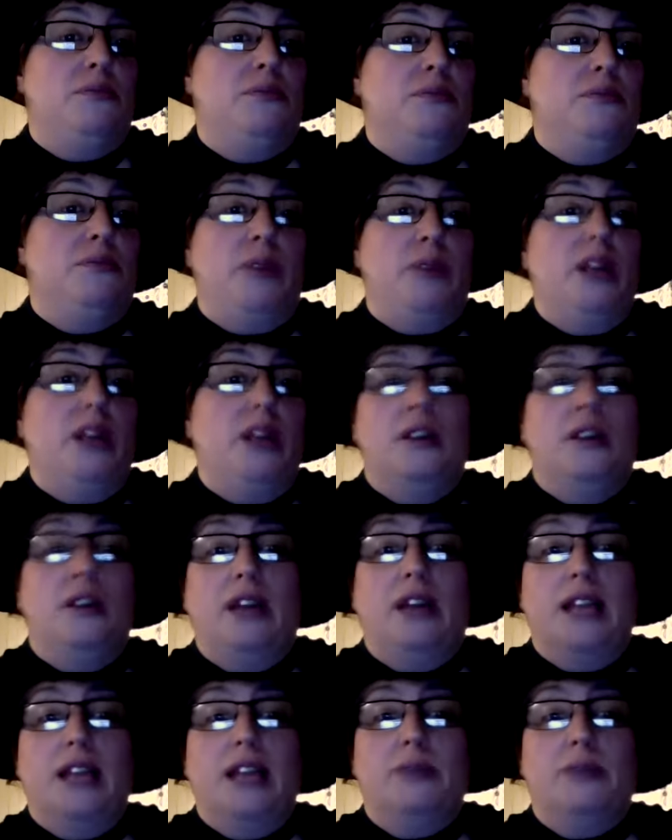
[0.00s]
to be and
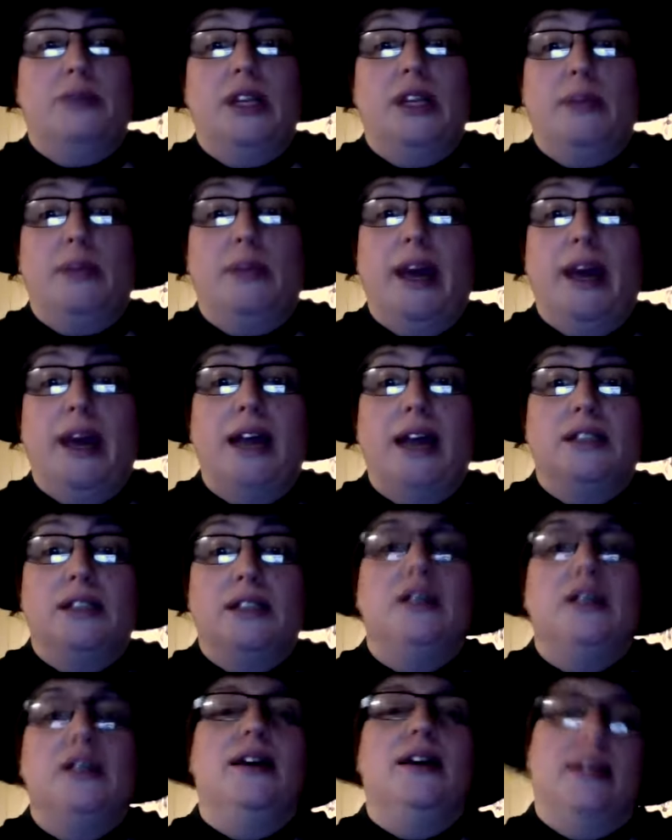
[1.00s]
has been in the past.
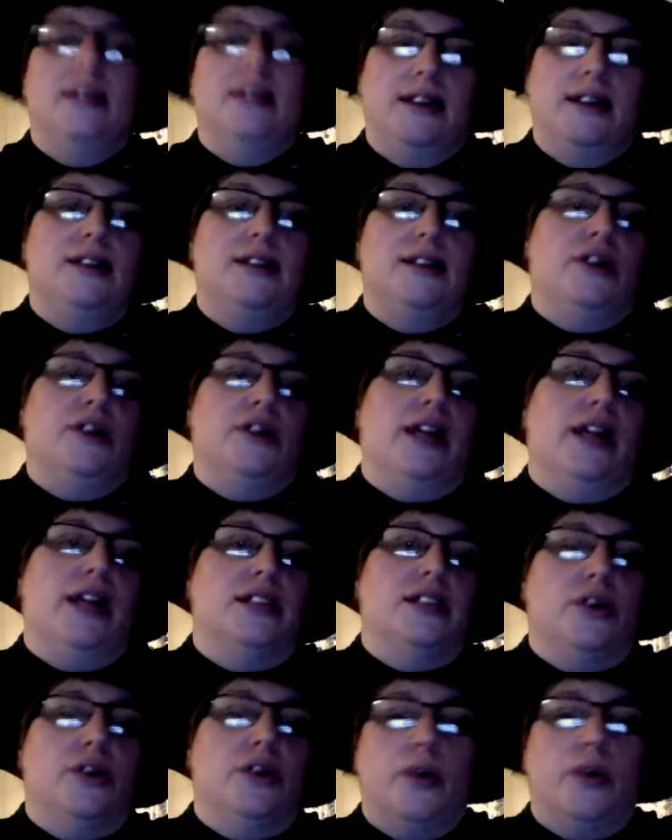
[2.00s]
Then he started
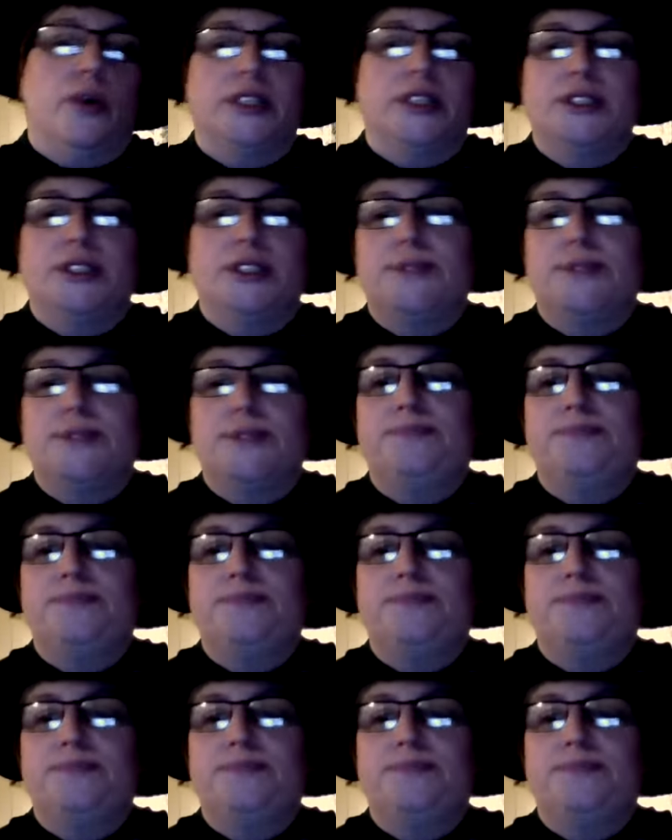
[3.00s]
asking her questions.